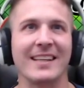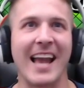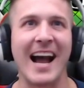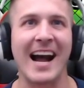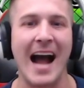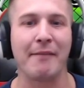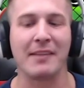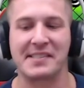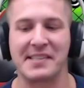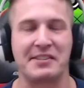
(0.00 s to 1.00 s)
Yeah, I've
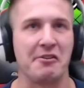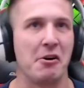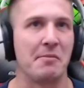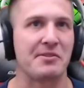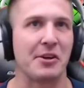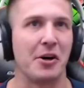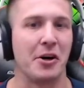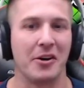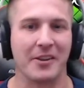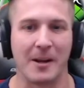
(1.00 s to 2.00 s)
listened to them,
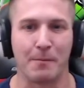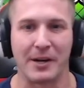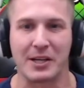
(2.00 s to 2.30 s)
so they're pretty